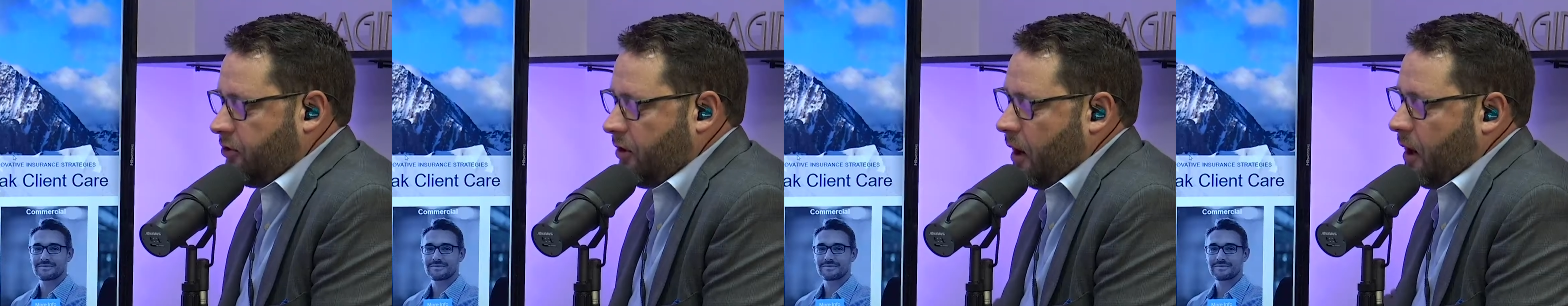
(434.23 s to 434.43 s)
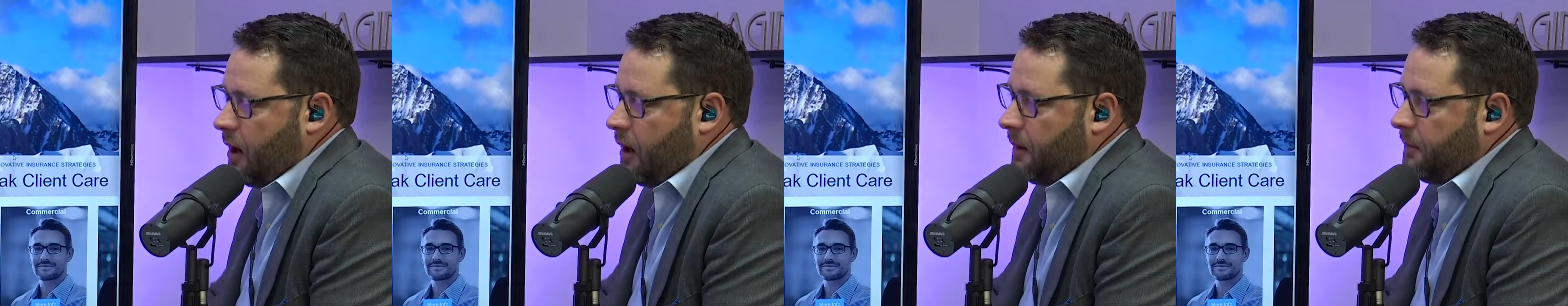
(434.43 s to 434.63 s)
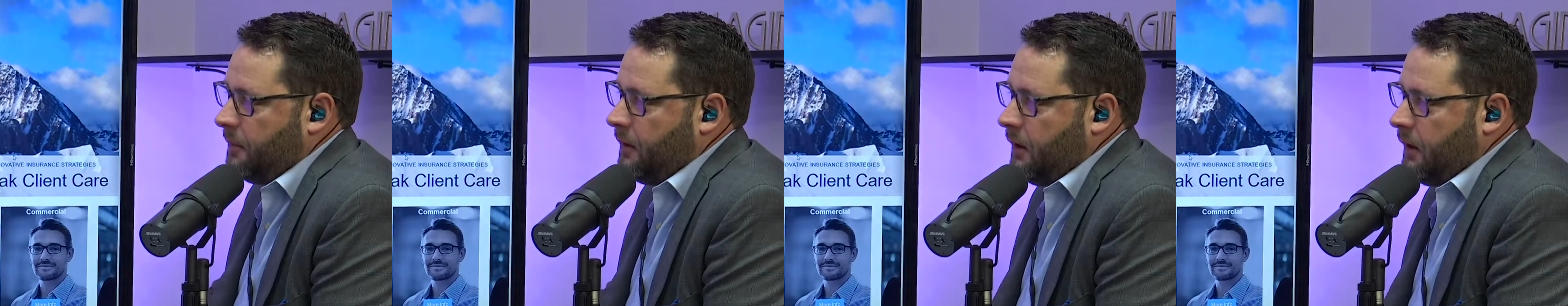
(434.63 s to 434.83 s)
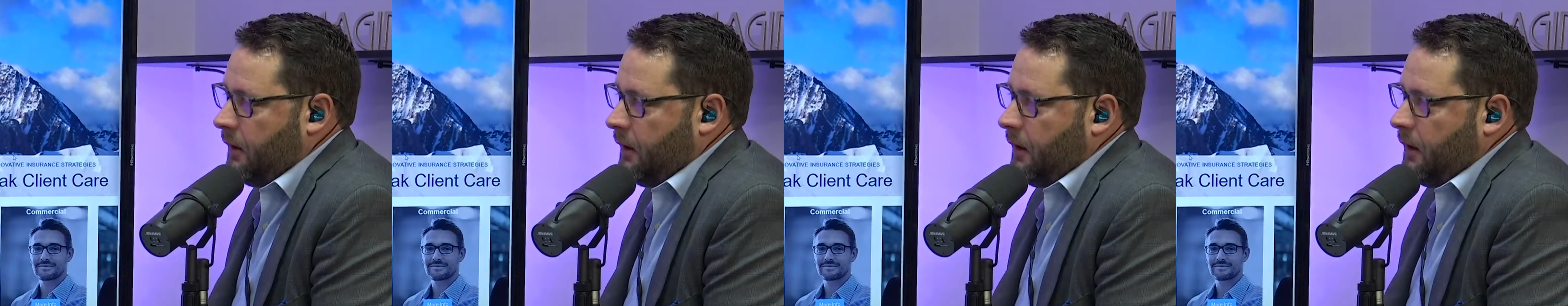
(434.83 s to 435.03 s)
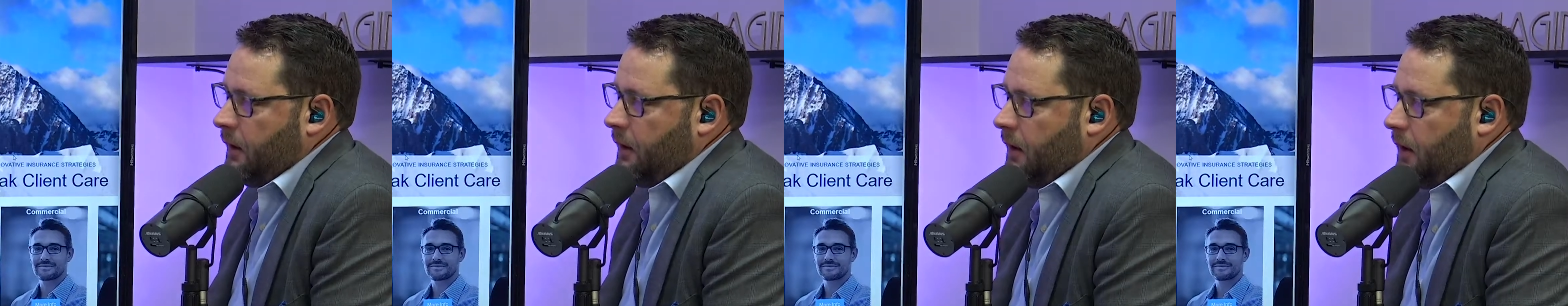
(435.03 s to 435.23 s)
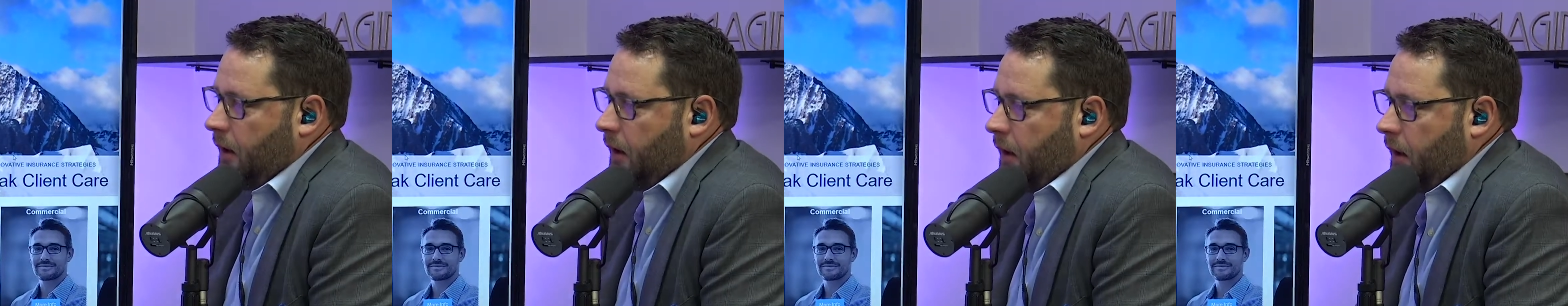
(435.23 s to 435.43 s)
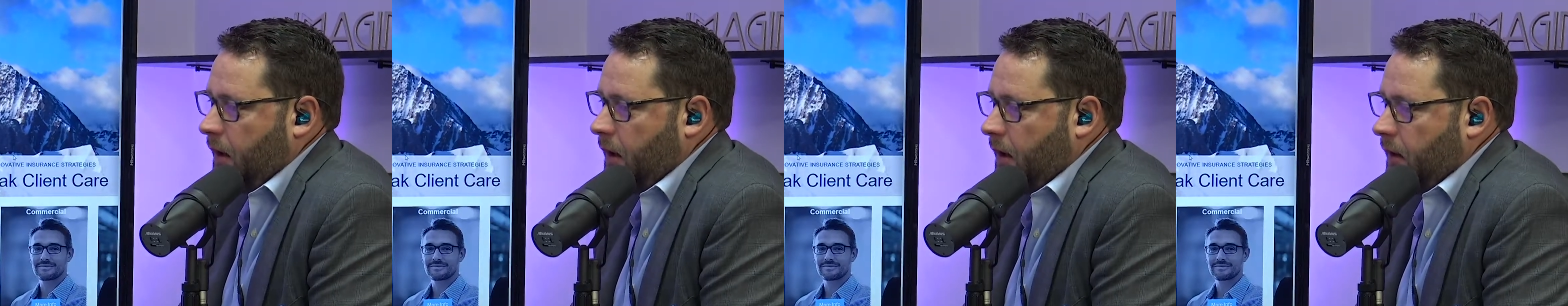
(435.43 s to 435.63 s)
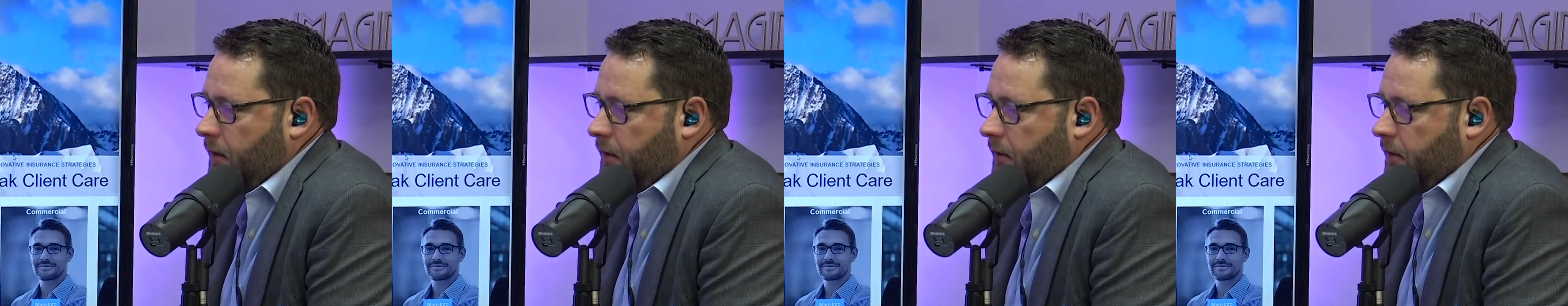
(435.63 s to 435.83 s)
Speaker 1: job
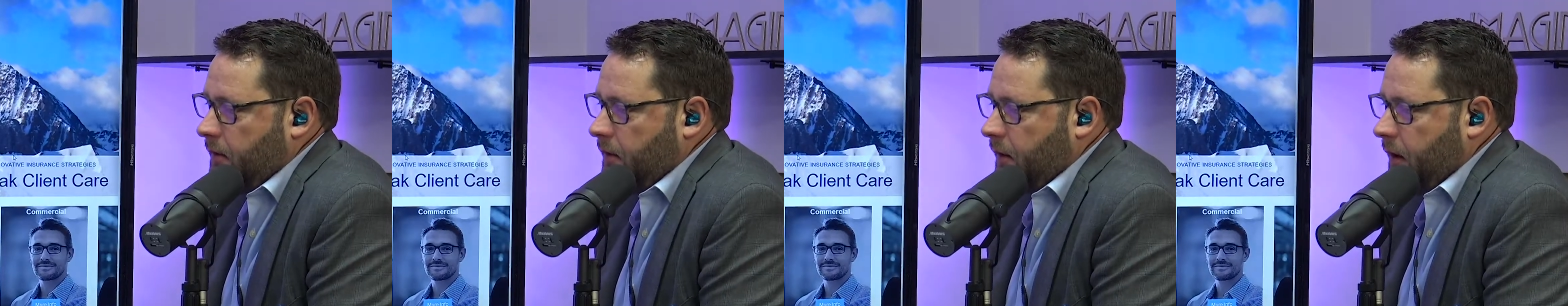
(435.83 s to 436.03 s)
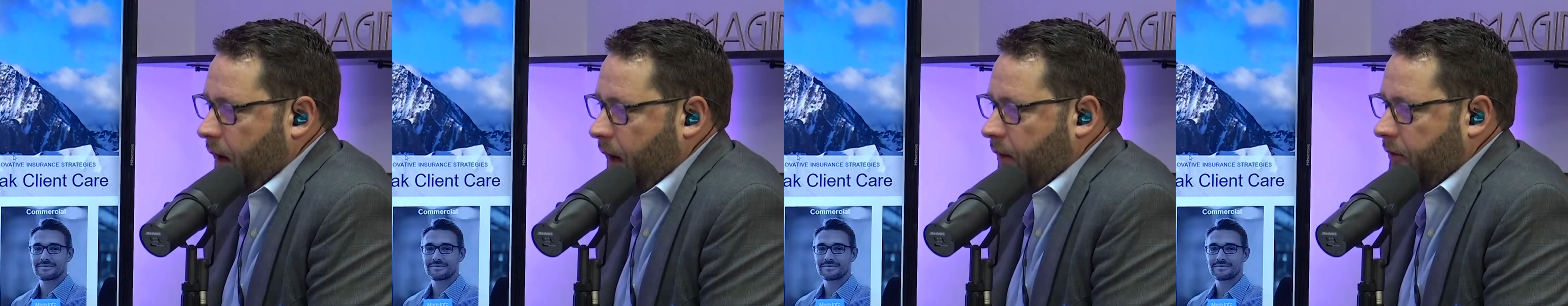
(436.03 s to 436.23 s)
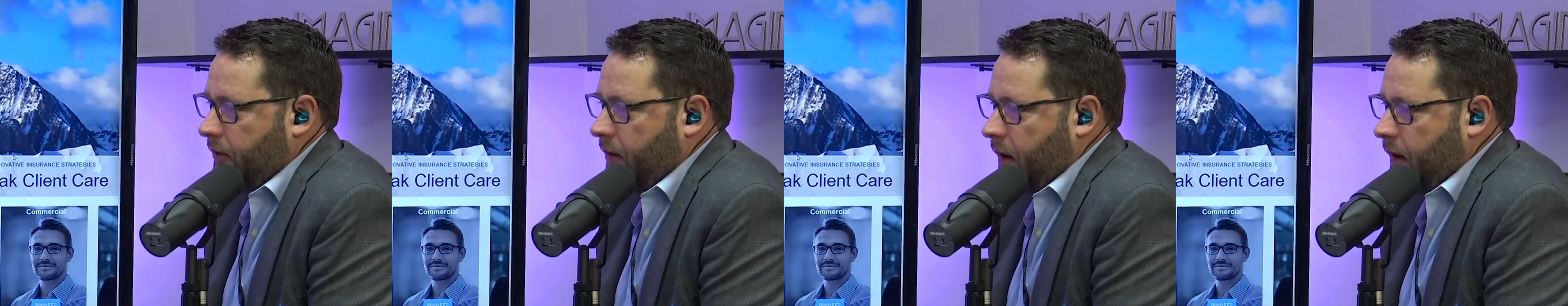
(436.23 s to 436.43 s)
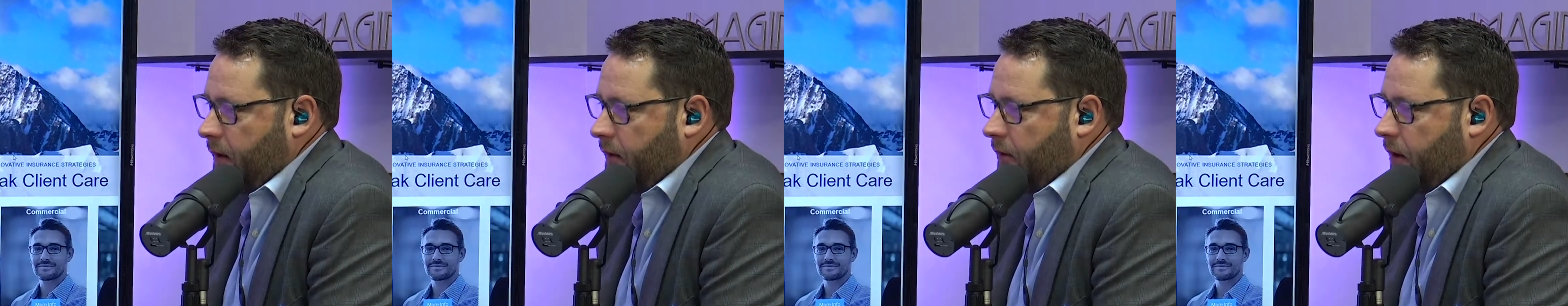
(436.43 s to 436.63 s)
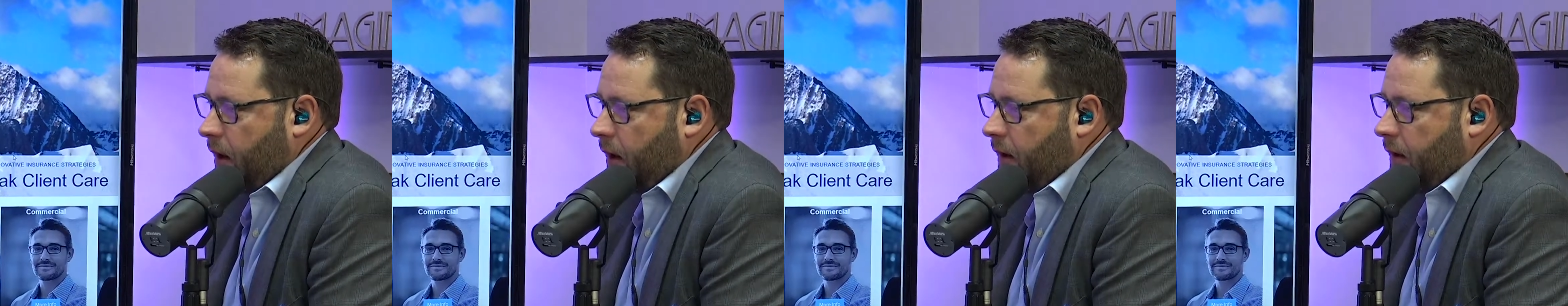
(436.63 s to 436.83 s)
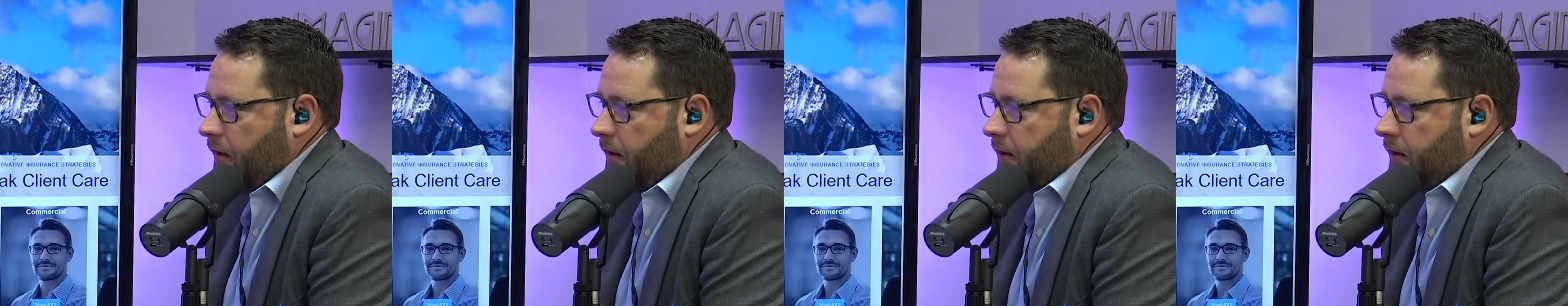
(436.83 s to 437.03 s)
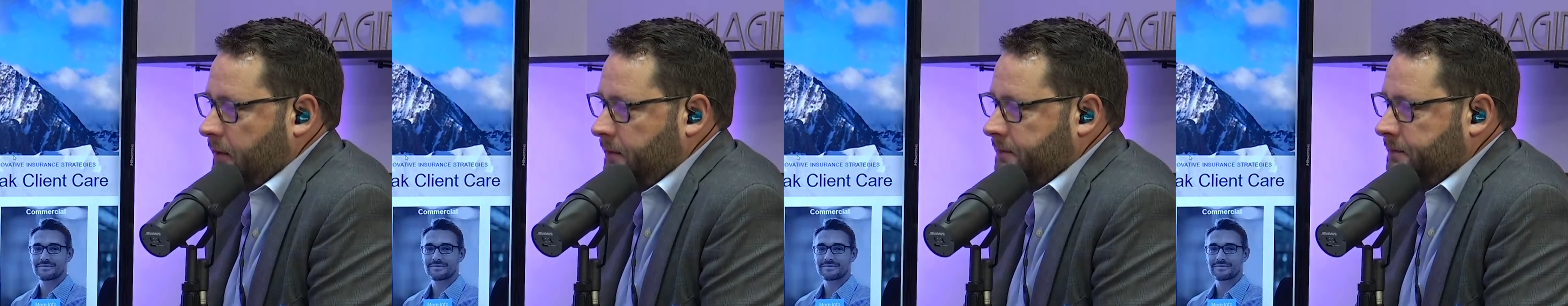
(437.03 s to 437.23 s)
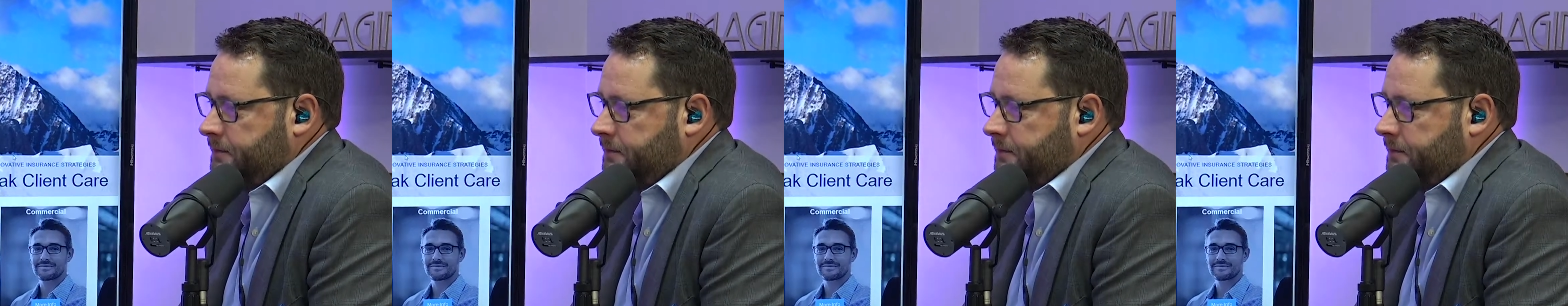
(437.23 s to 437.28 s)
uh, outside of college?